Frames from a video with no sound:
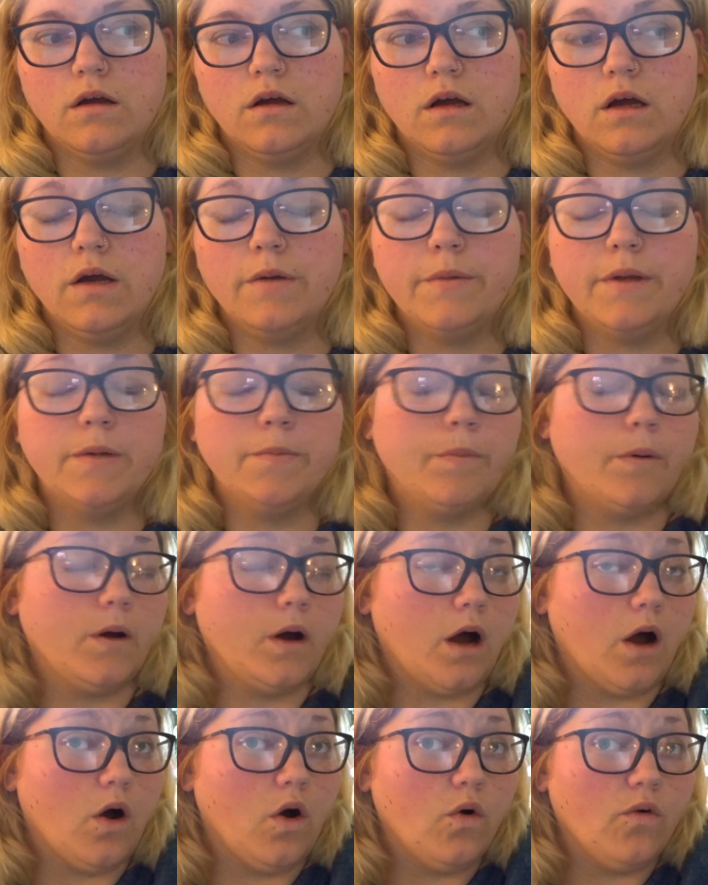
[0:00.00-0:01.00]
I mean,
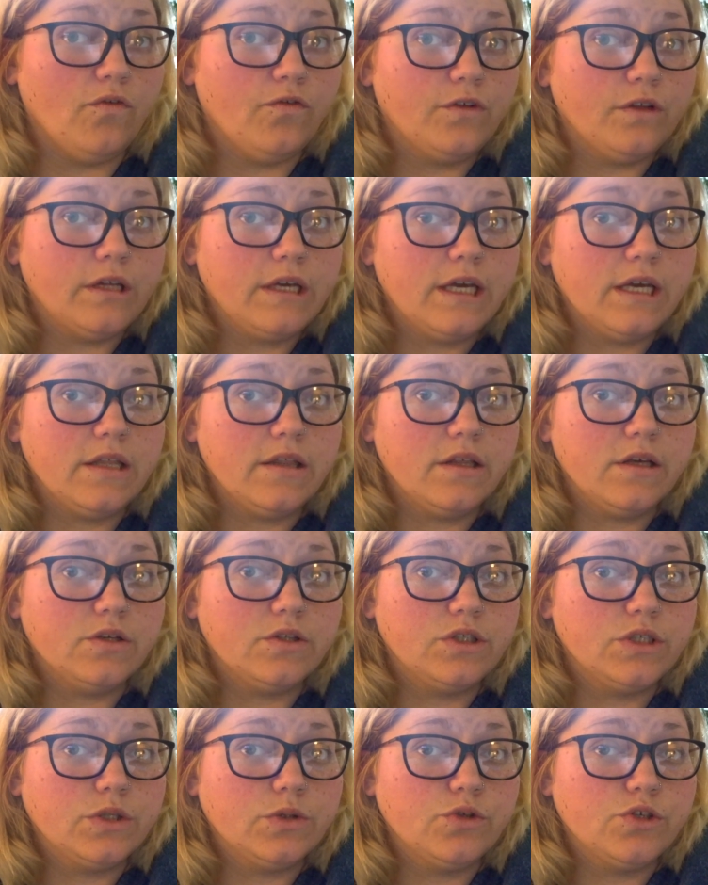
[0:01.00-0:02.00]
hopefully they'll
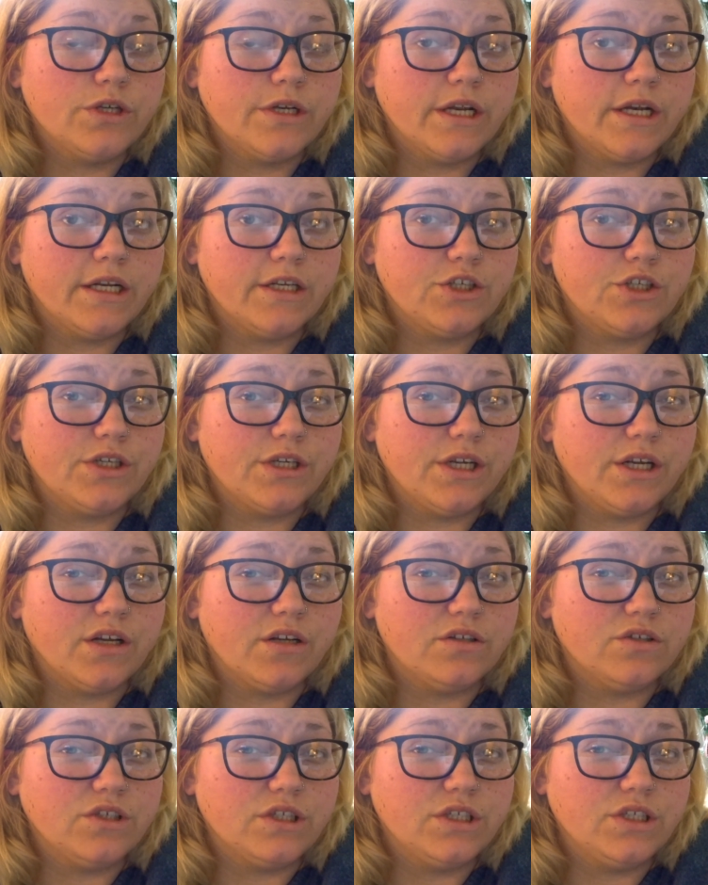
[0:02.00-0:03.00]
do genetic
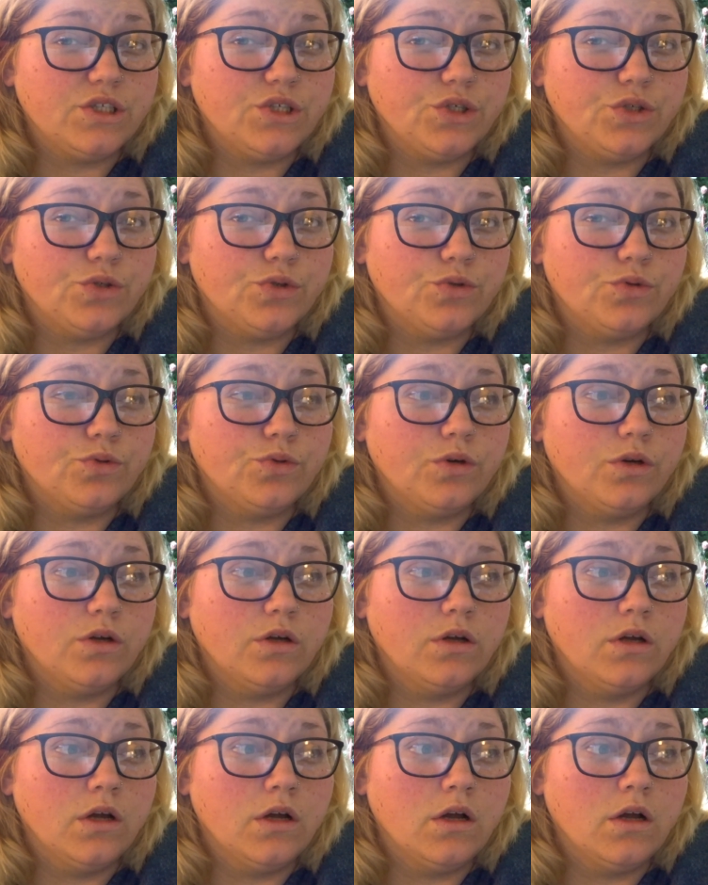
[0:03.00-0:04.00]
genealogy to
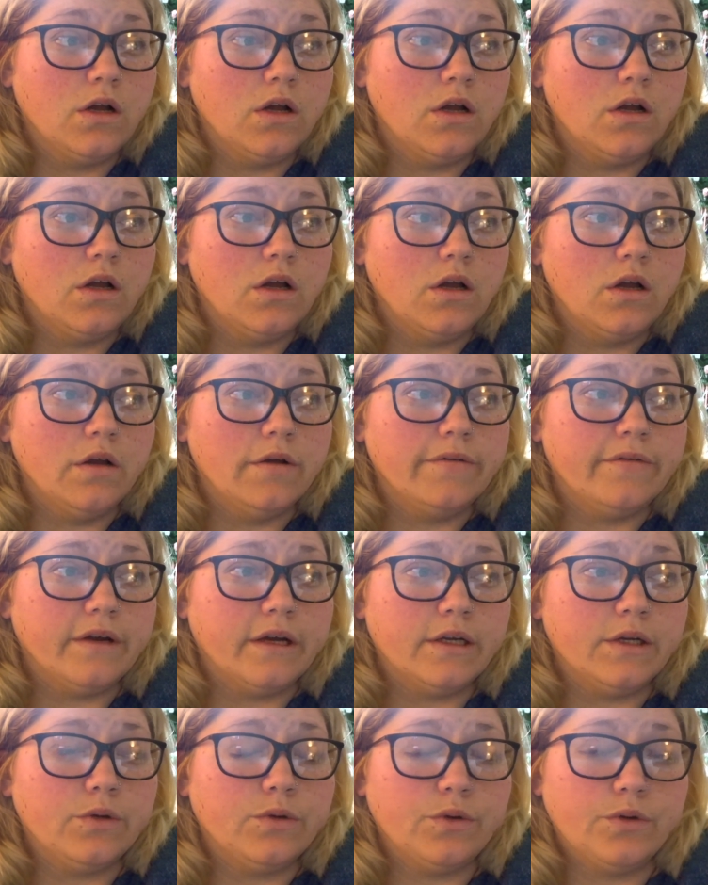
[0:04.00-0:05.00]

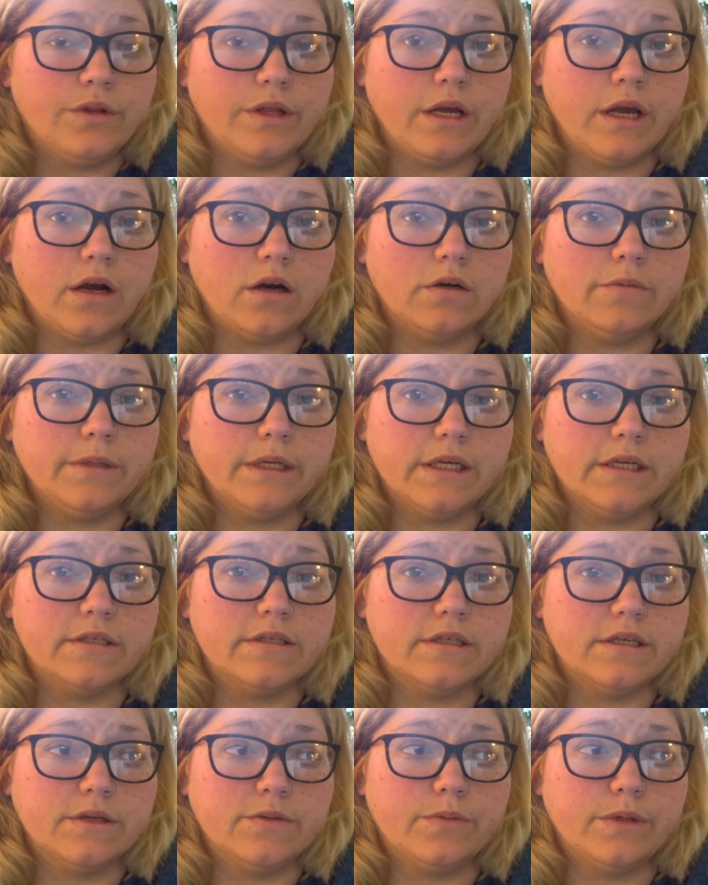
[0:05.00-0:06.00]
find out who they are because
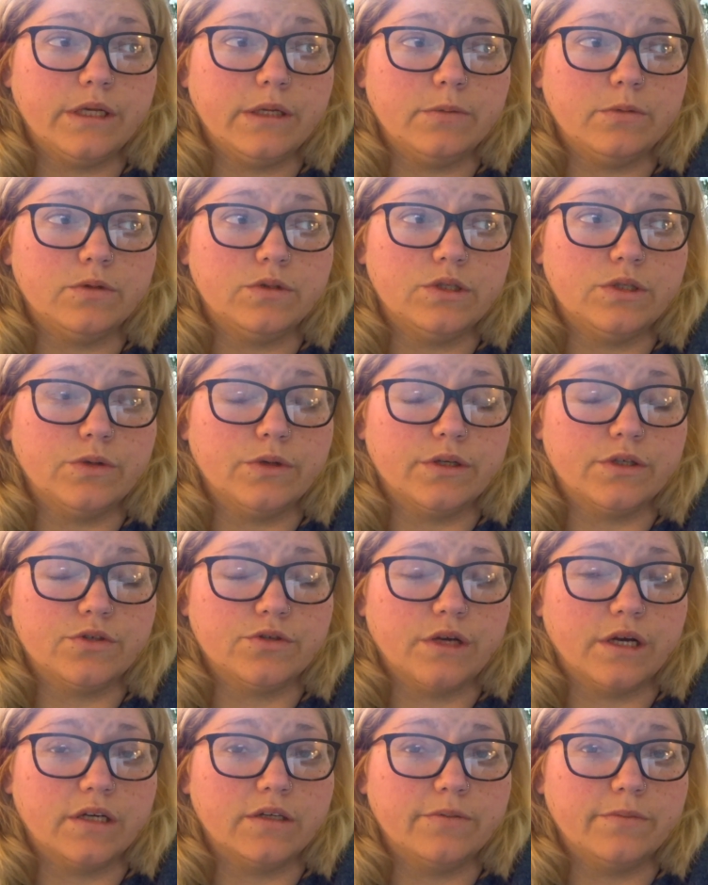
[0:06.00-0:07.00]
they'd be able to
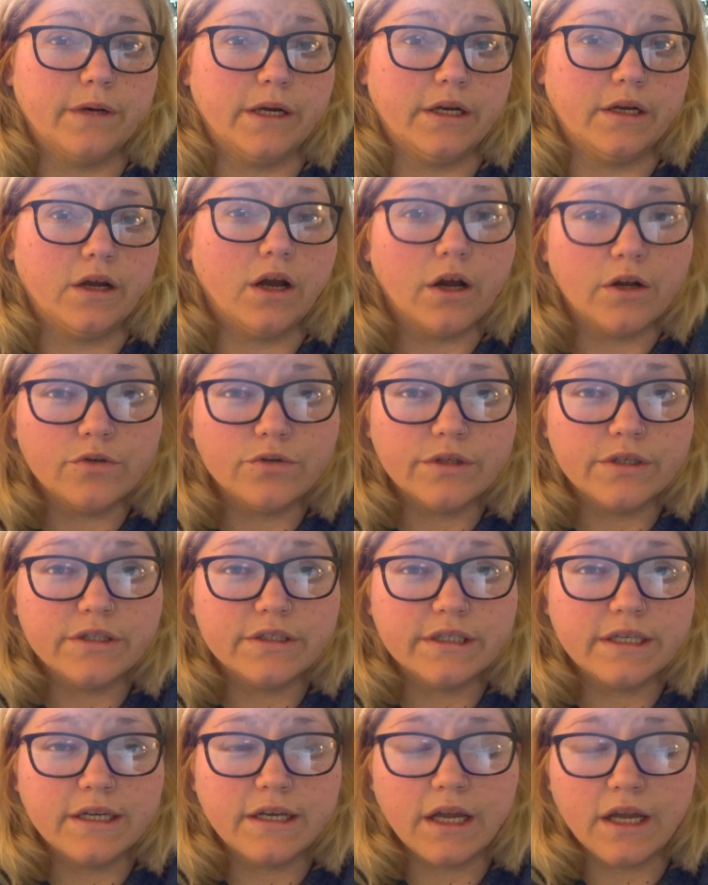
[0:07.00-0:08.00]
extract mitochondrial
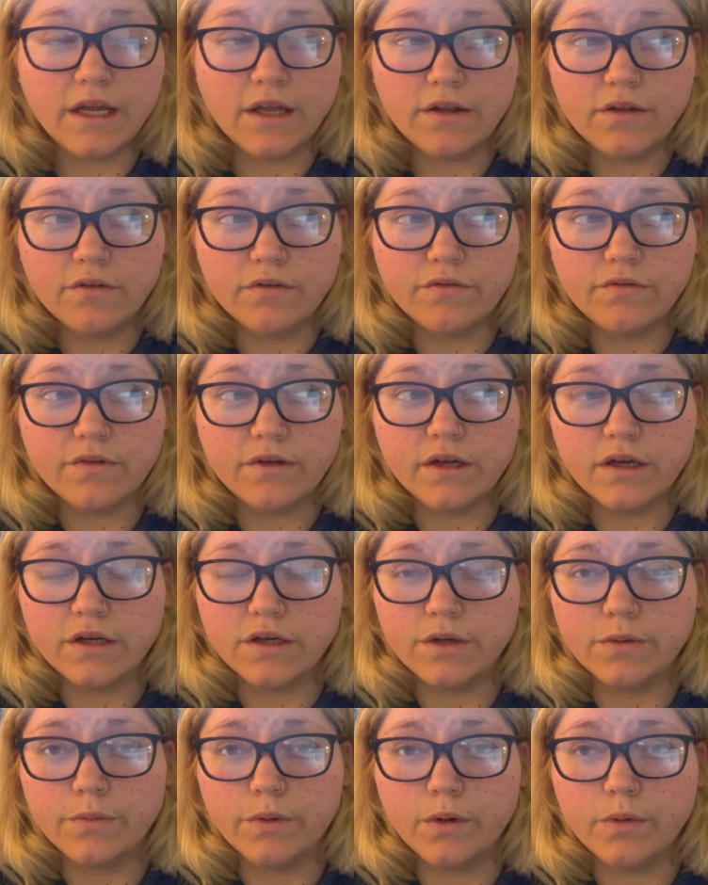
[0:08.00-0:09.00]
DNA via
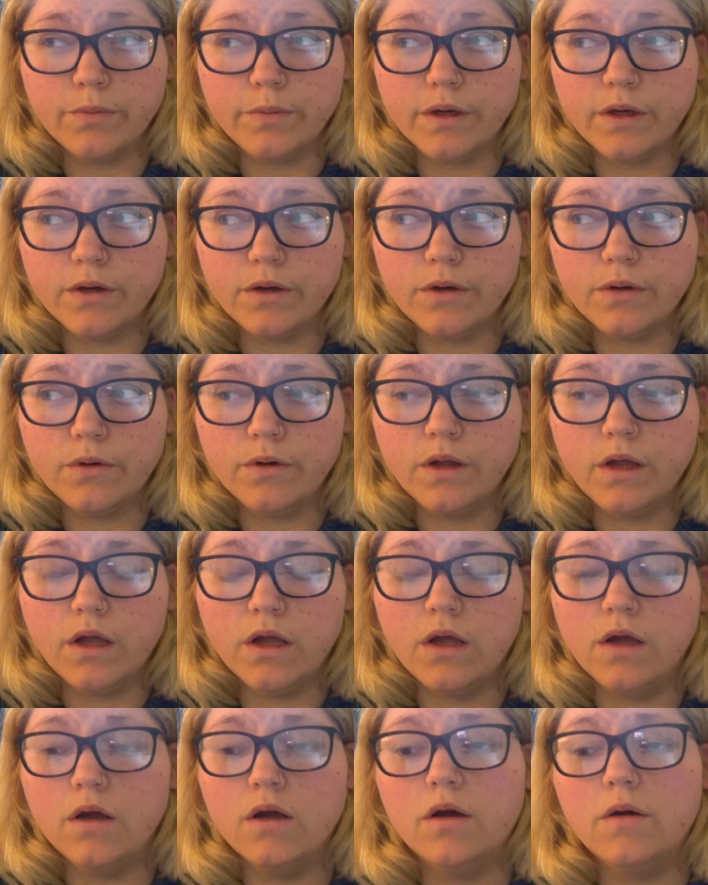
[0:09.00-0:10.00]
your bone marrow.
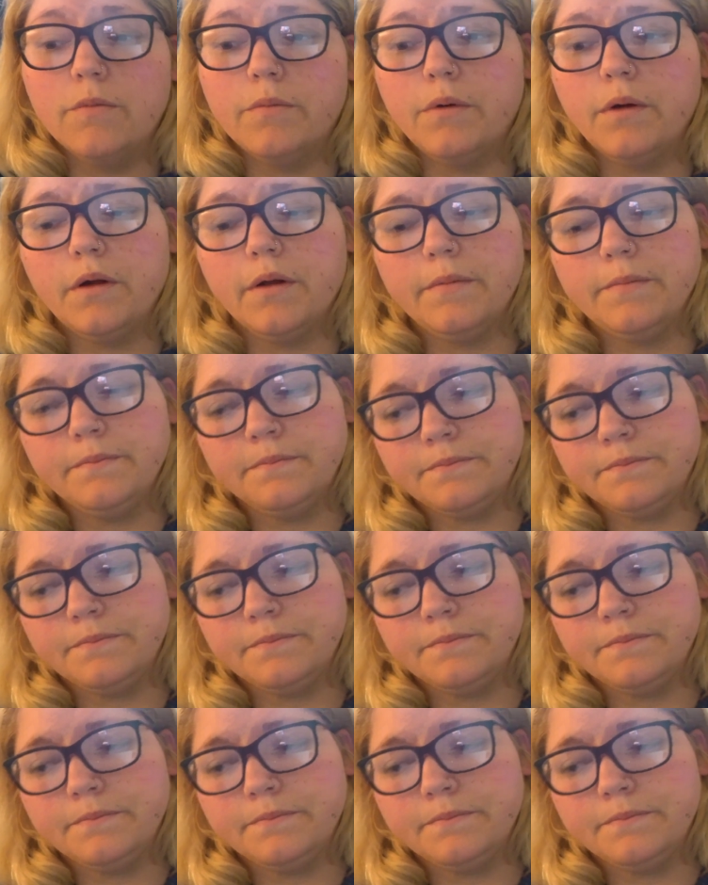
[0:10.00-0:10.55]
But